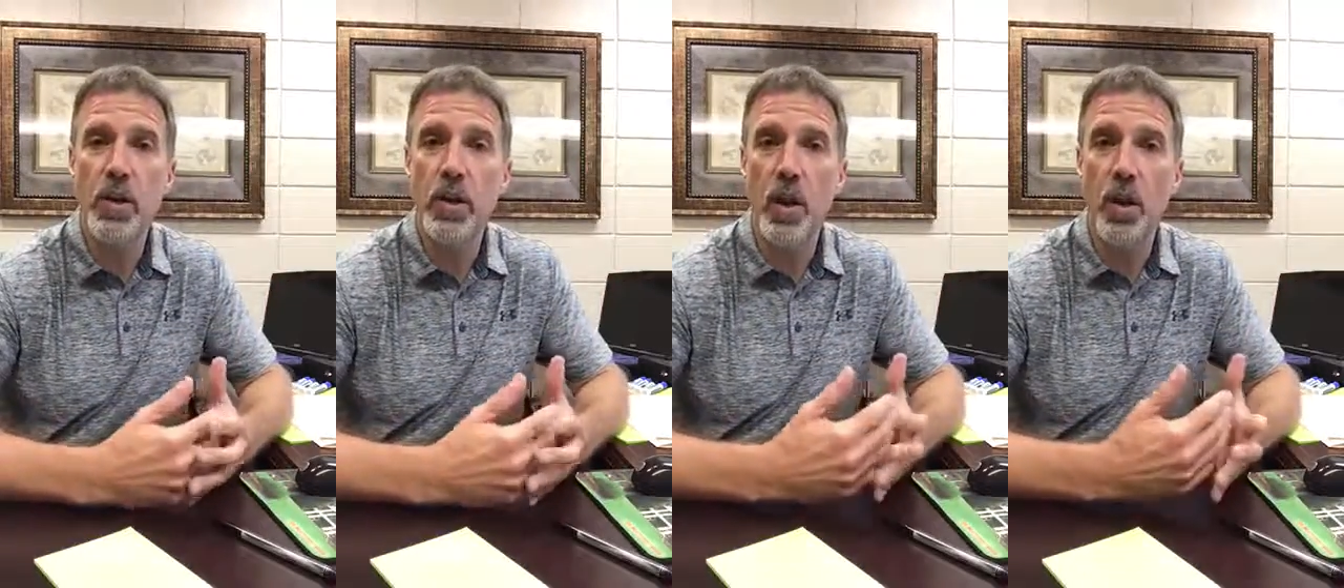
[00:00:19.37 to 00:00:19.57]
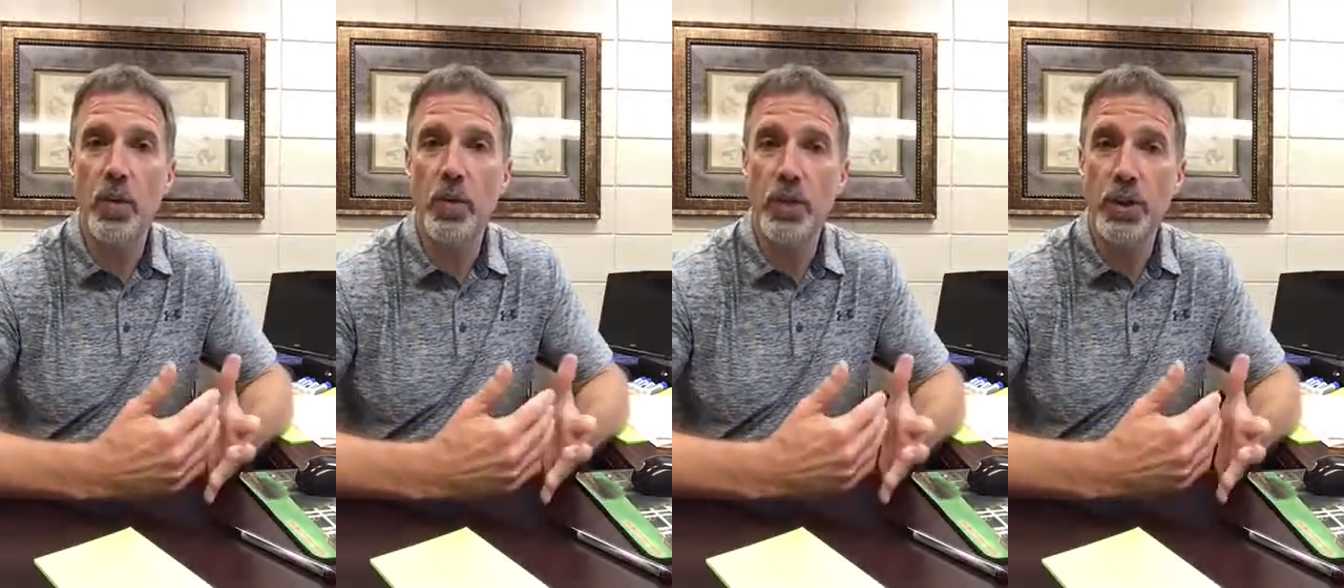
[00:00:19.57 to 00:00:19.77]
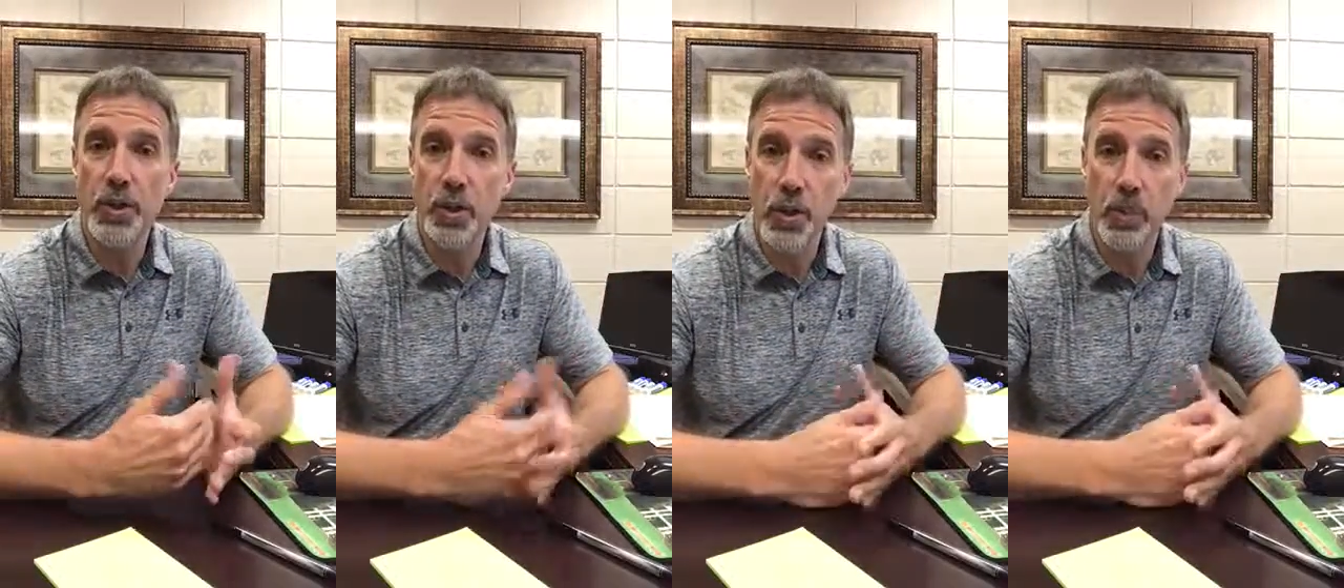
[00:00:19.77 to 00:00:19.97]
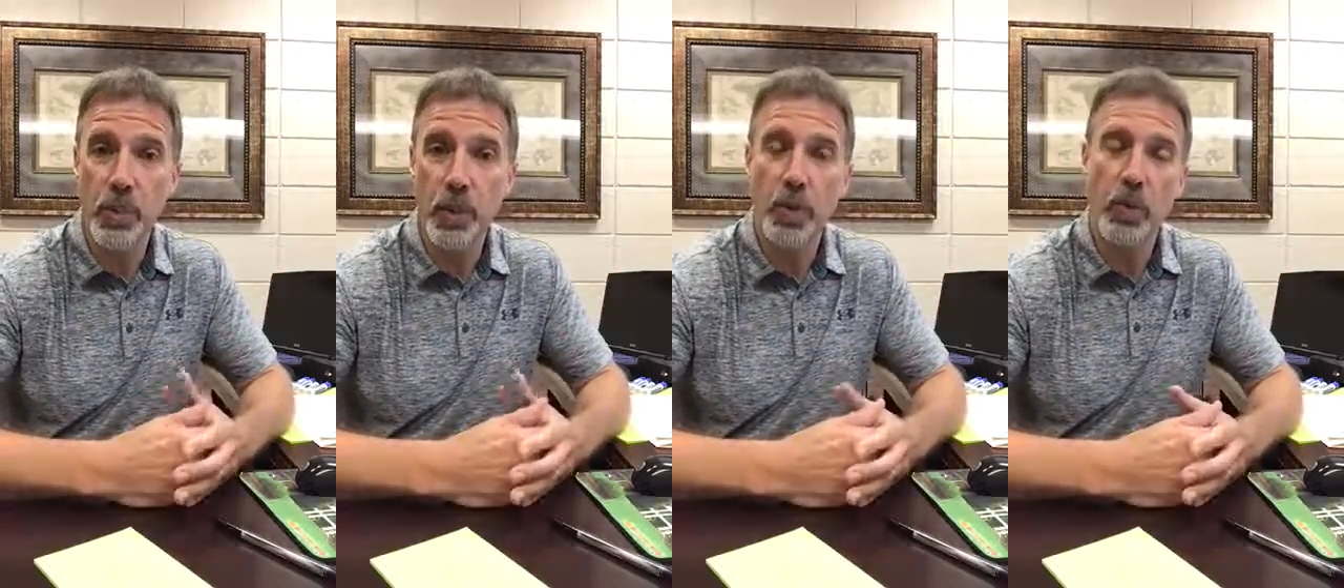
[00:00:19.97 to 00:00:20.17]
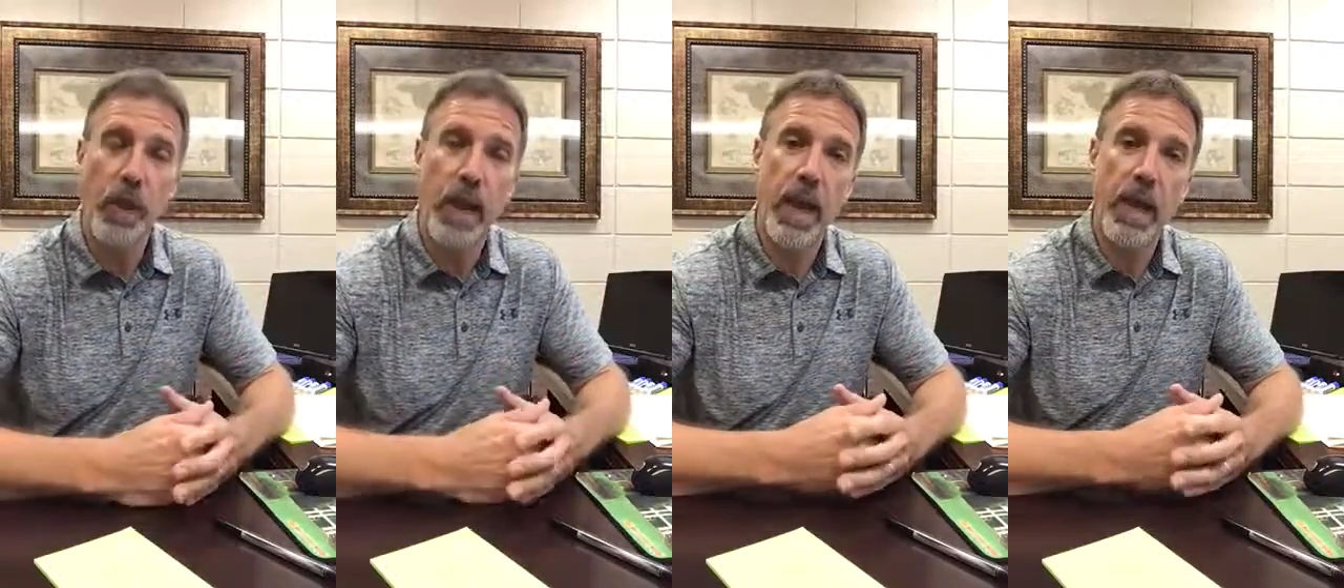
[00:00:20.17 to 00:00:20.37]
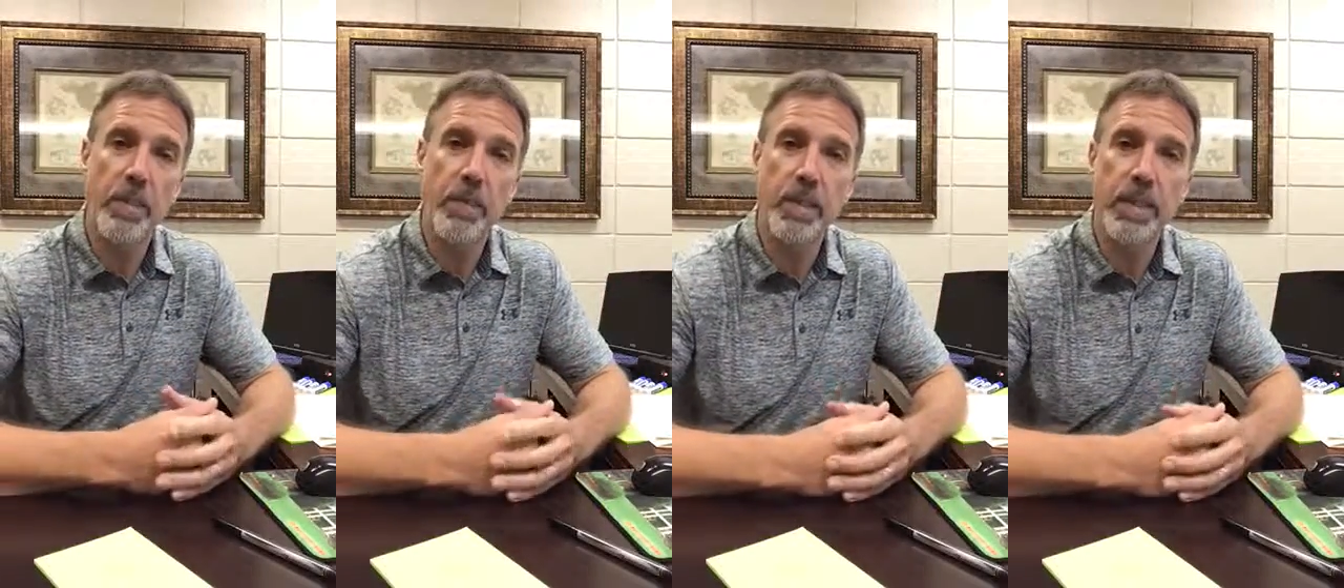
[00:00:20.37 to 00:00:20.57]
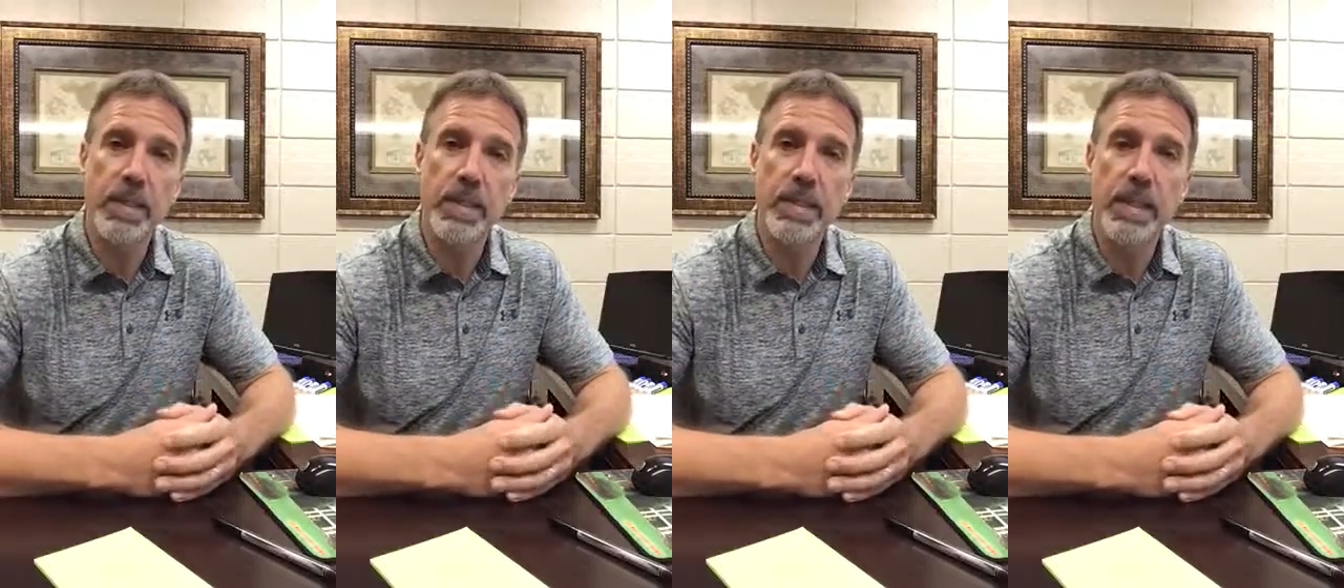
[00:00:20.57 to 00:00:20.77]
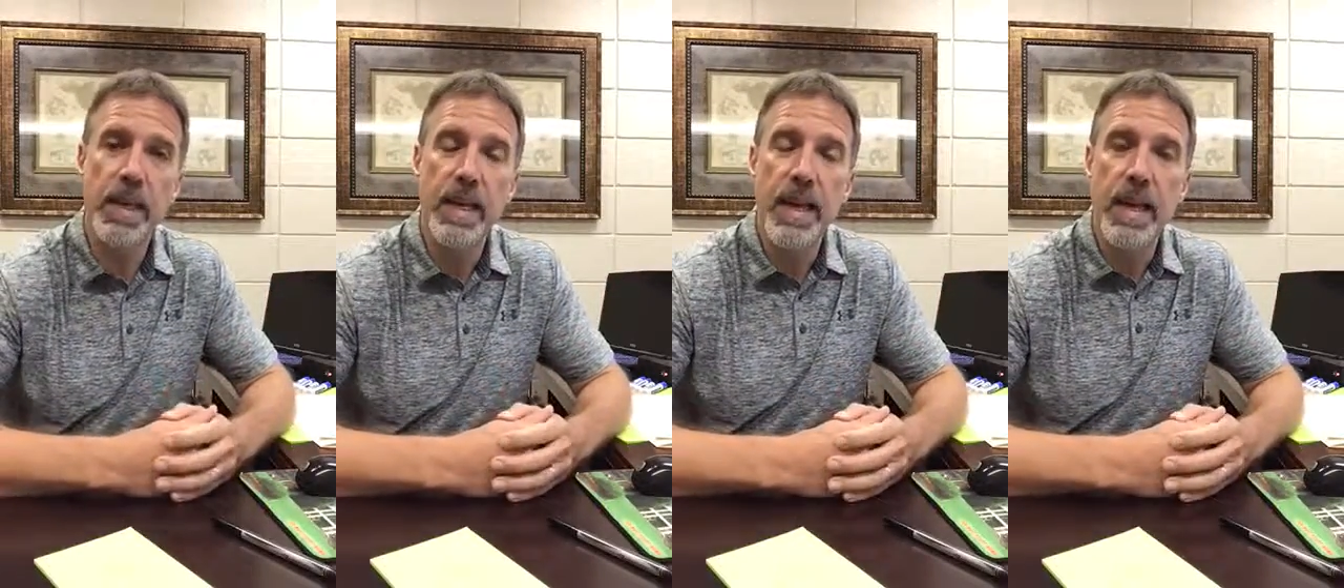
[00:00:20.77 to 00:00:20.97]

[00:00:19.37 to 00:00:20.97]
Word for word: on the Tupelo campus